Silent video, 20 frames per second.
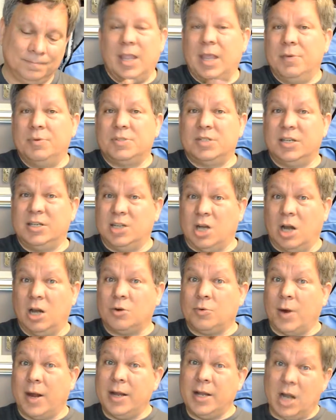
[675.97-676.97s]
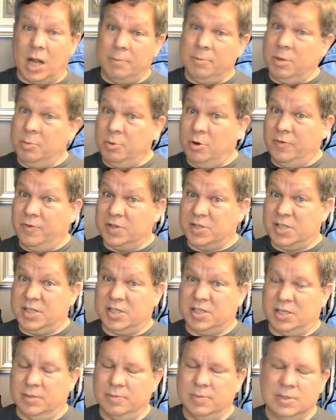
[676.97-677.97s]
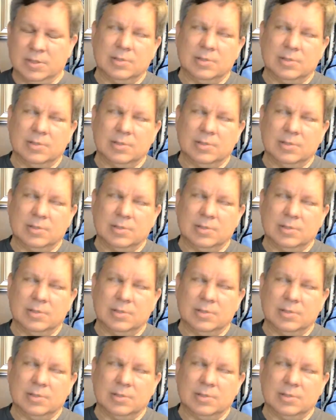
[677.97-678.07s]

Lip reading: It was a dark ride Omnimover system,